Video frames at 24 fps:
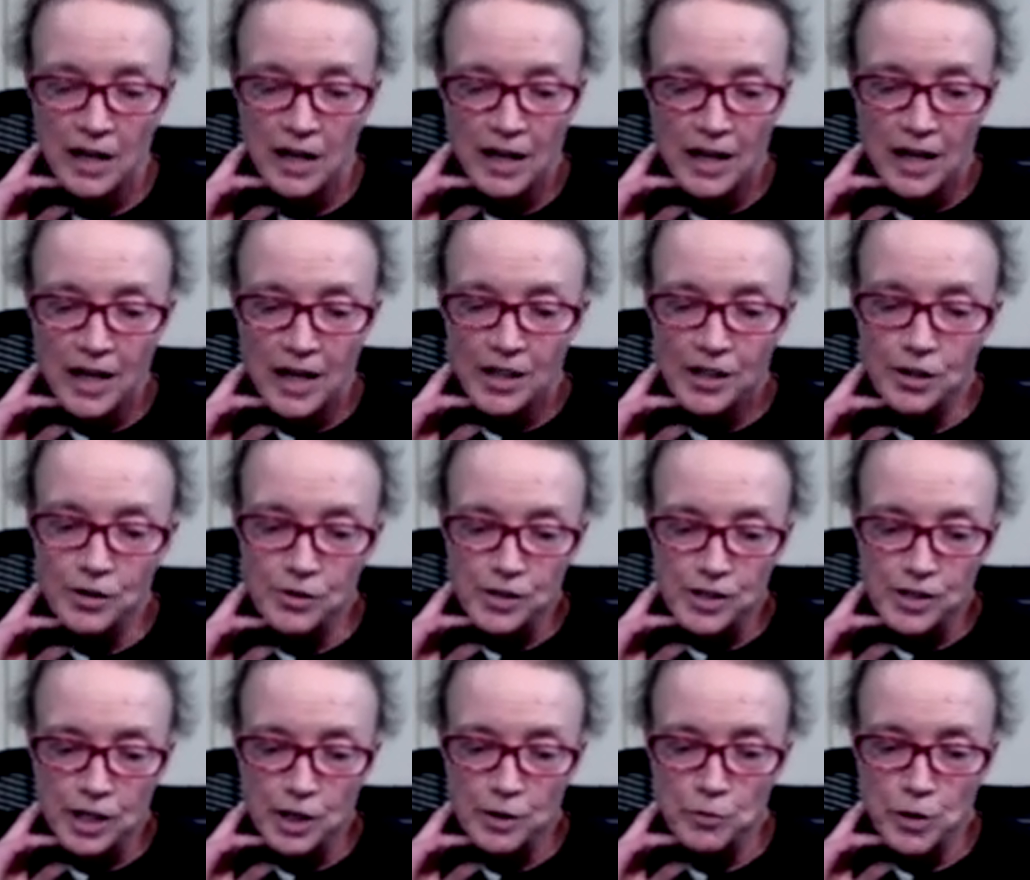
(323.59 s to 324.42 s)
There's
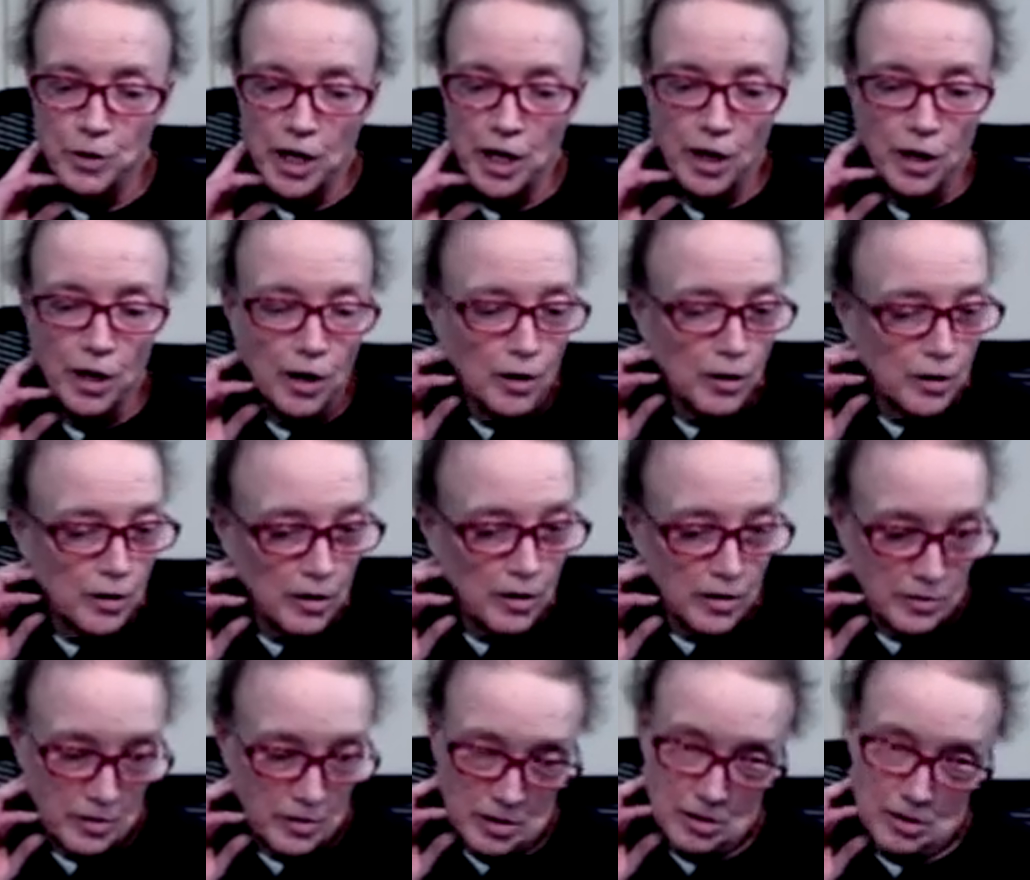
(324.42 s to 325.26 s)
a rare
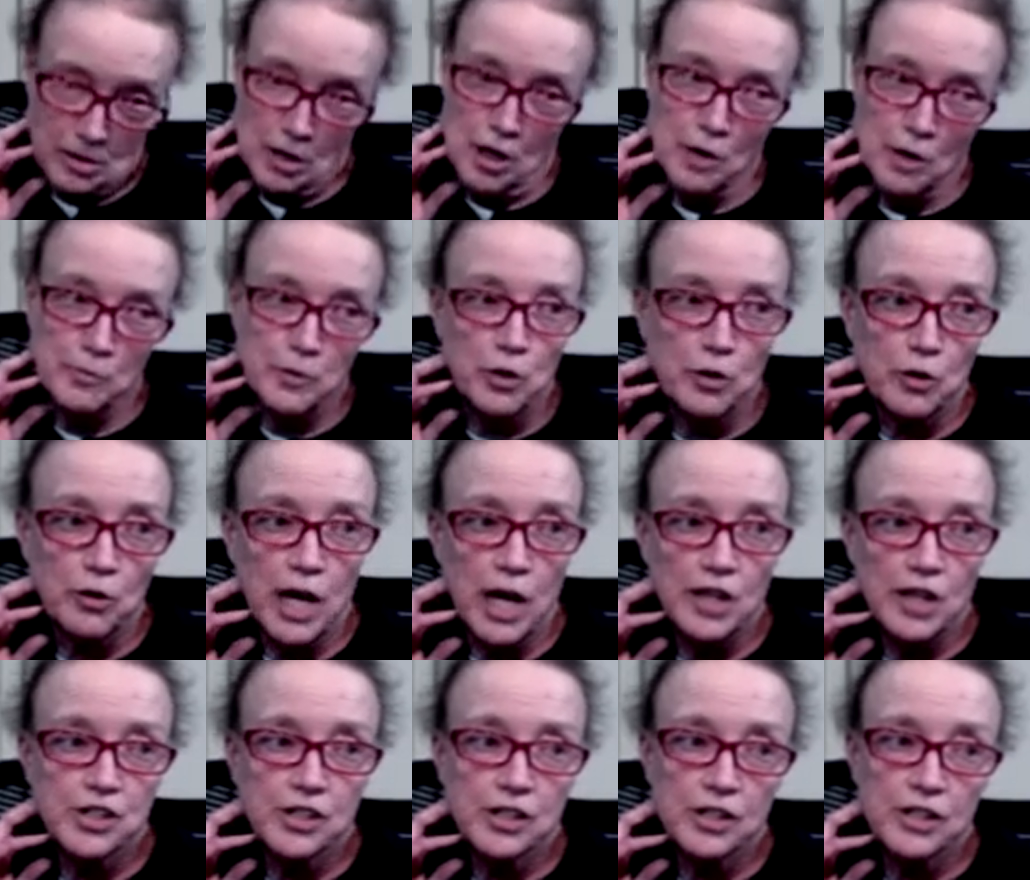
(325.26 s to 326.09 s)
neurologic
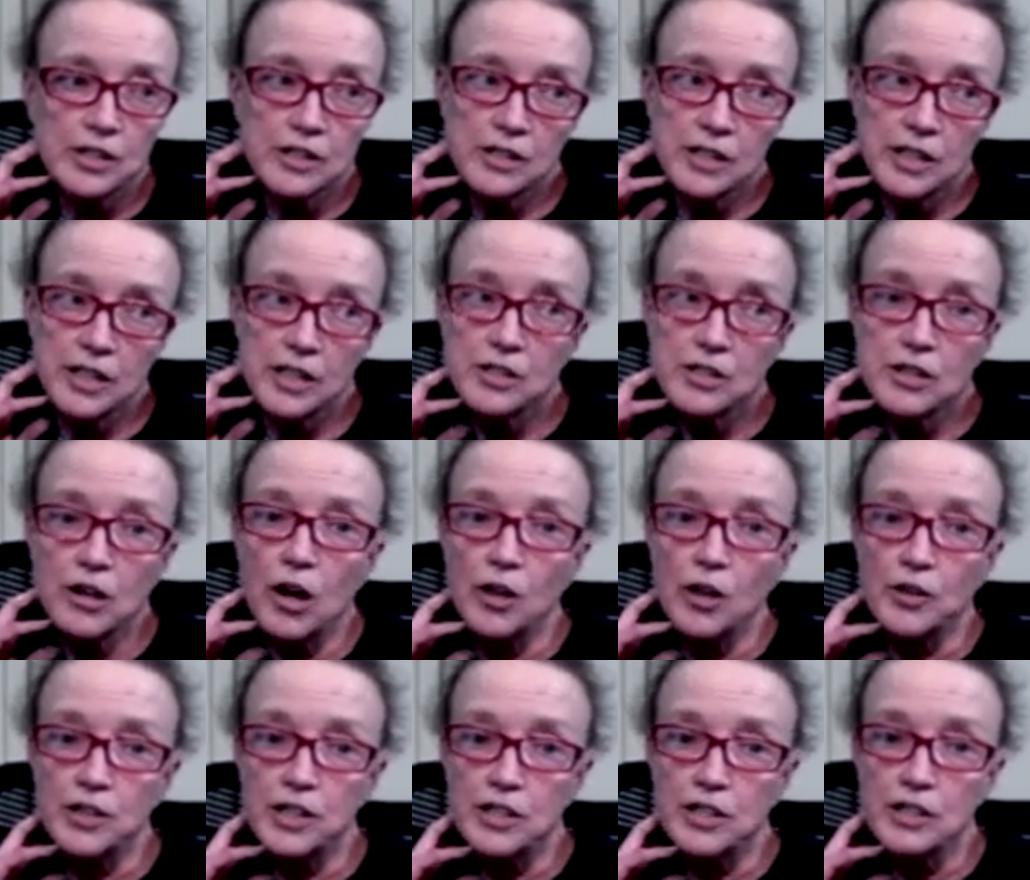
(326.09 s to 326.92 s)
disease called
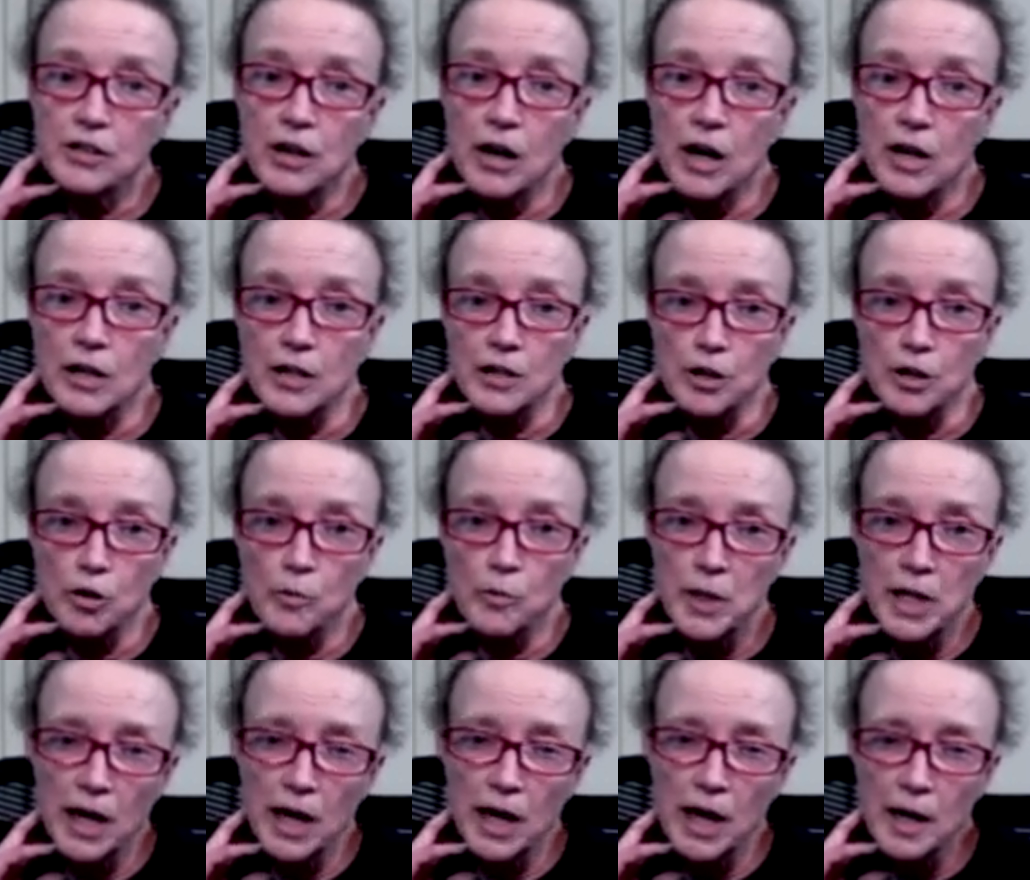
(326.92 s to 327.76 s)

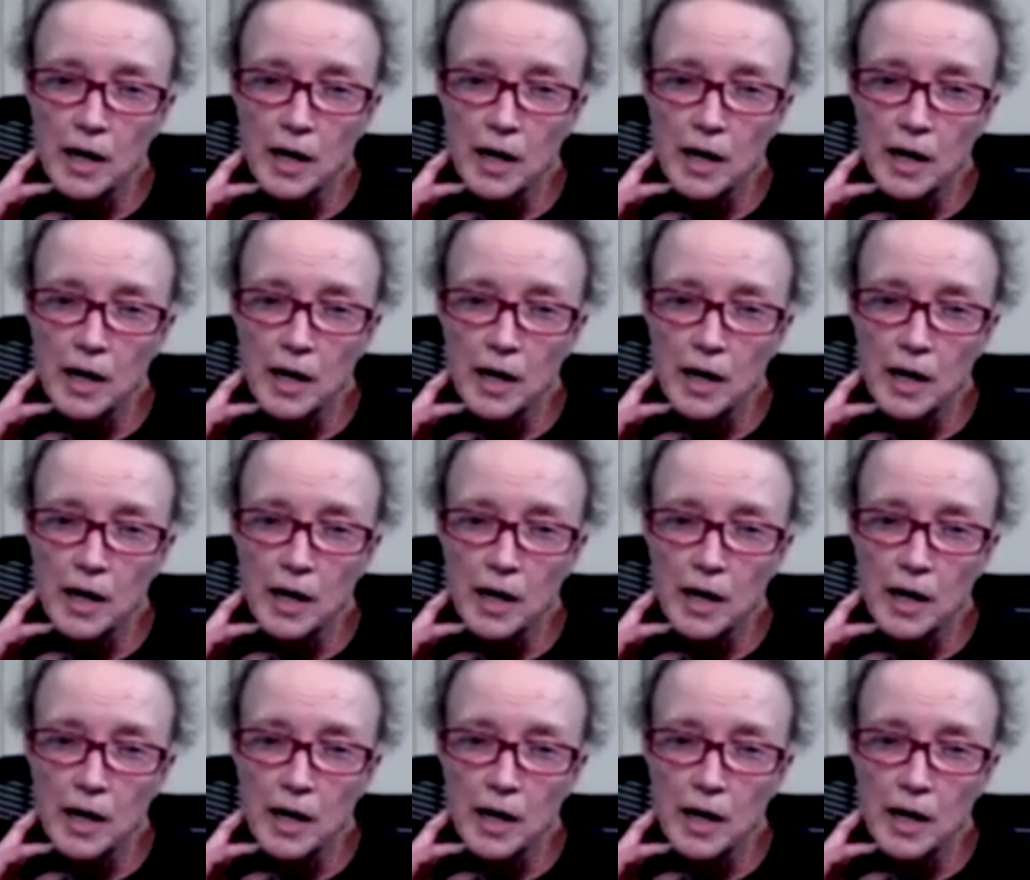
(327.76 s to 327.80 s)
dysautonomia.